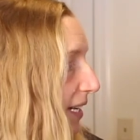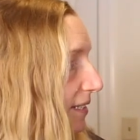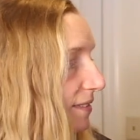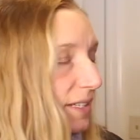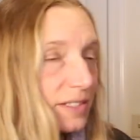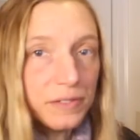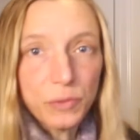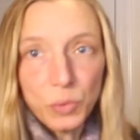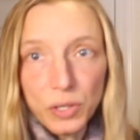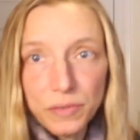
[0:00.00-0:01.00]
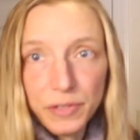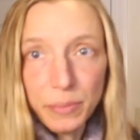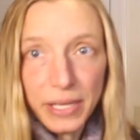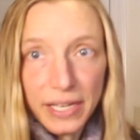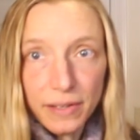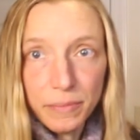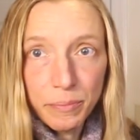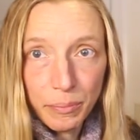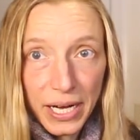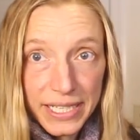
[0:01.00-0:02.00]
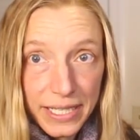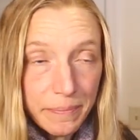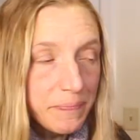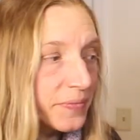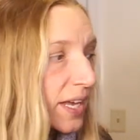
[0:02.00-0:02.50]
back to the size 4 for the main body.